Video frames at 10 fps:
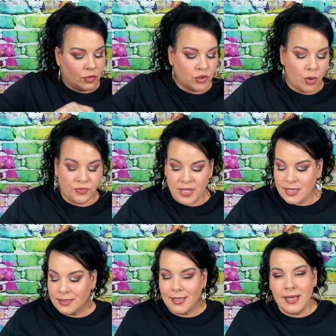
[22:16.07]
So
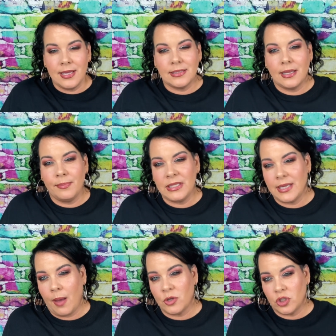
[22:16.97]
this is, let me
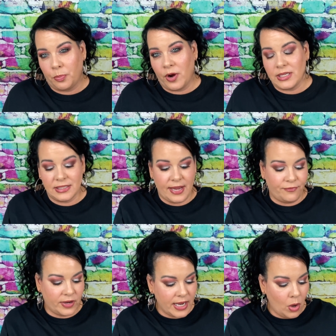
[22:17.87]
see how much the price is. I
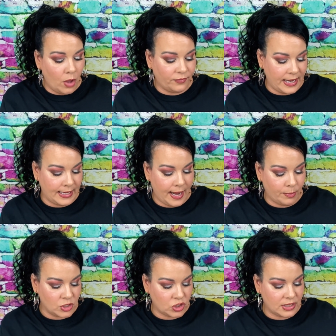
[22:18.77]
forget offhand how
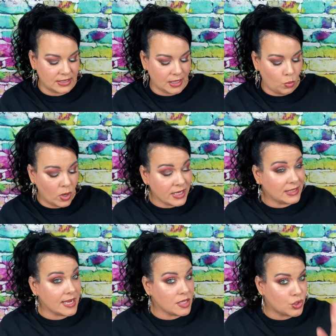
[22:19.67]
much it is. I want to
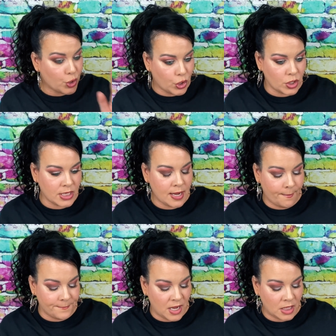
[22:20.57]
say 30 a
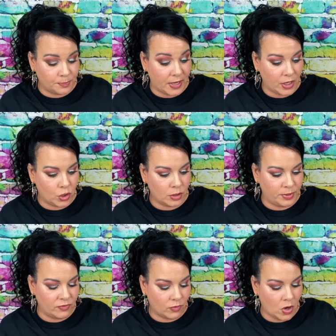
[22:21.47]
month, but I could
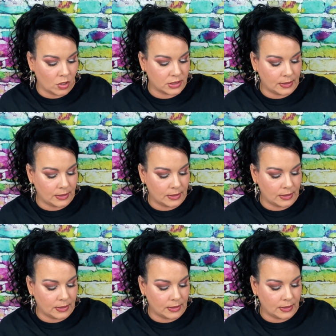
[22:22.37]
be wrong.